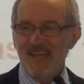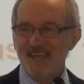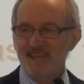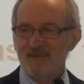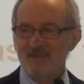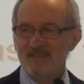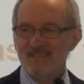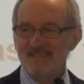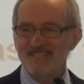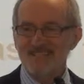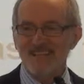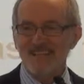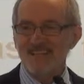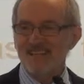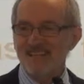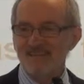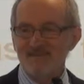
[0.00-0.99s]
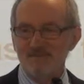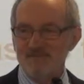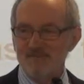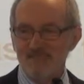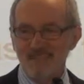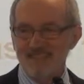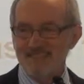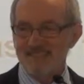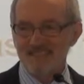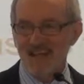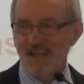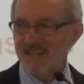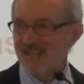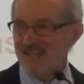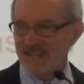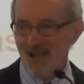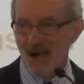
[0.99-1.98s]
and they were just
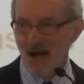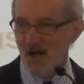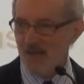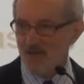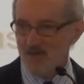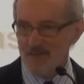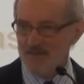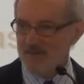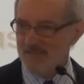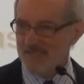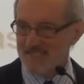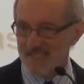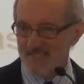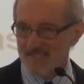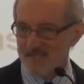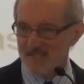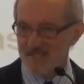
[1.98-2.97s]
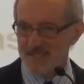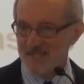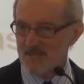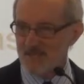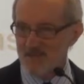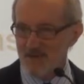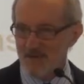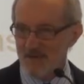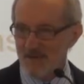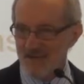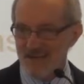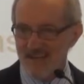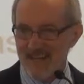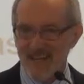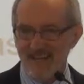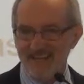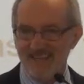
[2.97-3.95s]
snuggling all over each other, sleeping
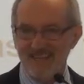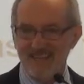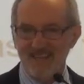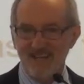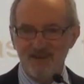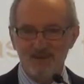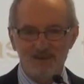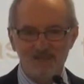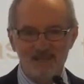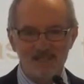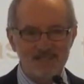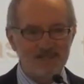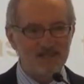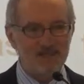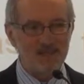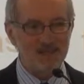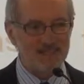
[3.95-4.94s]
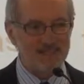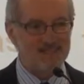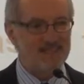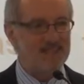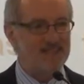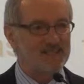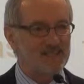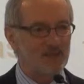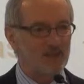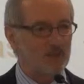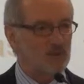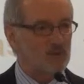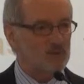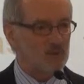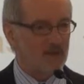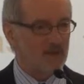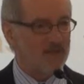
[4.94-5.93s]
away, and they were just the easiest,
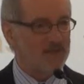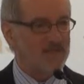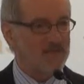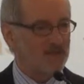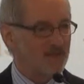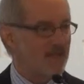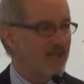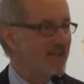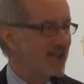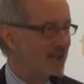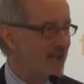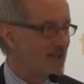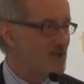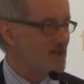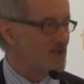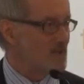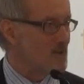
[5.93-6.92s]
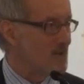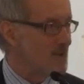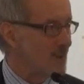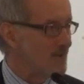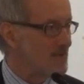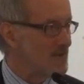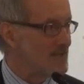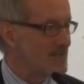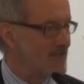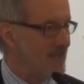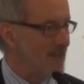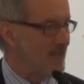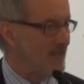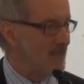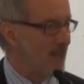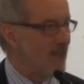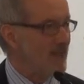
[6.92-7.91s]
sweetest looking angels you could ever
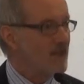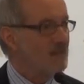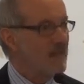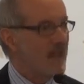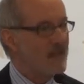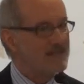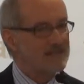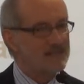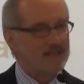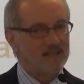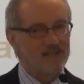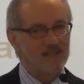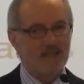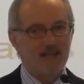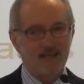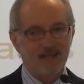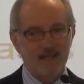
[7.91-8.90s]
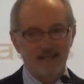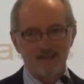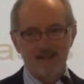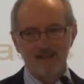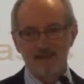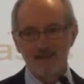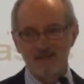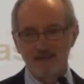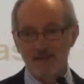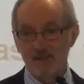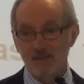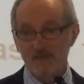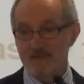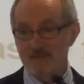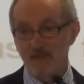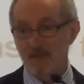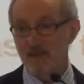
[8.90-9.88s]
see. Their masculinity let,
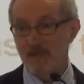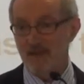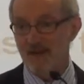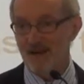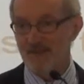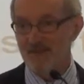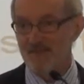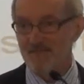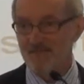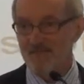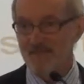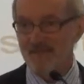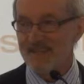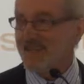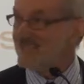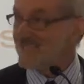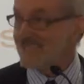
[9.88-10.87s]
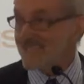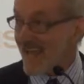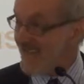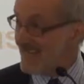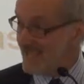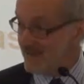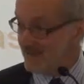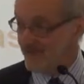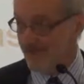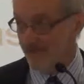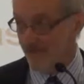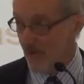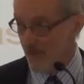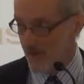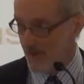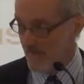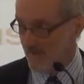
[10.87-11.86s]
was still there, but they just had a different
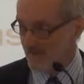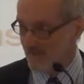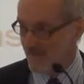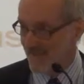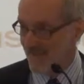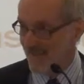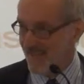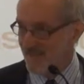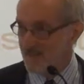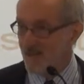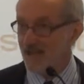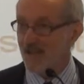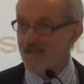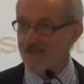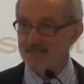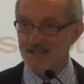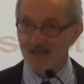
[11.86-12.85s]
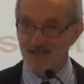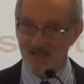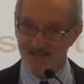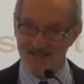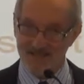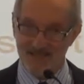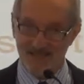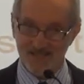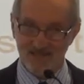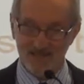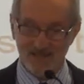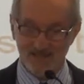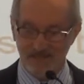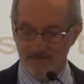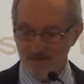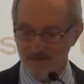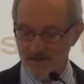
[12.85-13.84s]
form because the context was
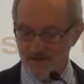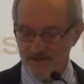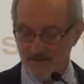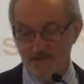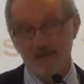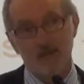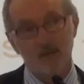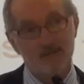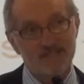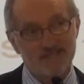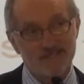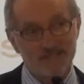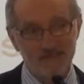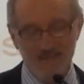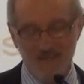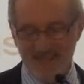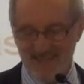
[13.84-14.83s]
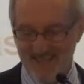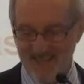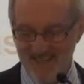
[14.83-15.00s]
different. They were sleeping.